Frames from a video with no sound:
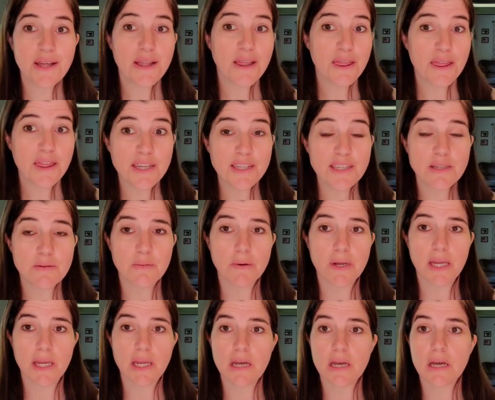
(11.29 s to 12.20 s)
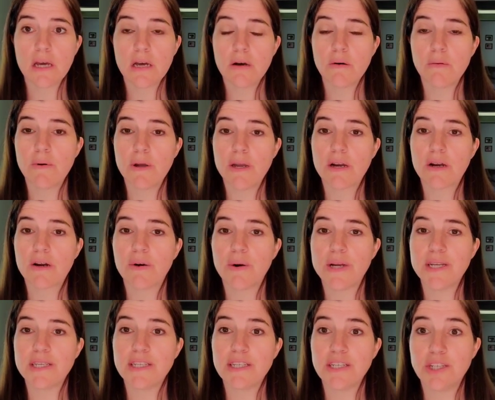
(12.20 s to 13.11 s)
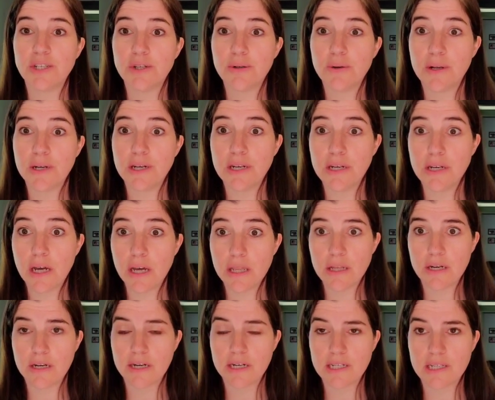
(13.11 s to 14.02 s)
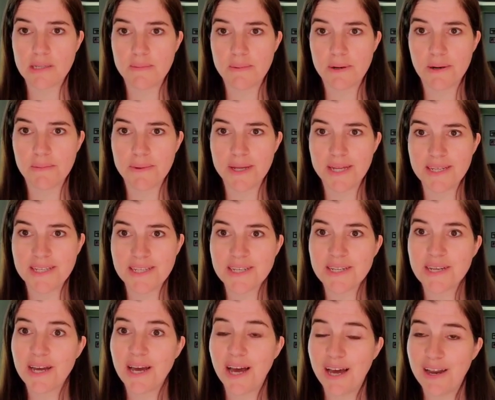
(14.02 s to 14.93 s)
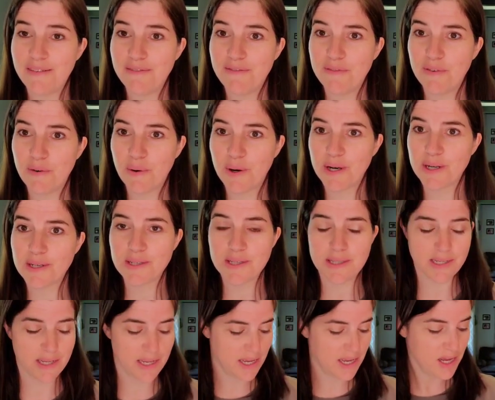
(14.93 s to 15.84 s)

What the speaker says: This week we are going to do another experiment on force.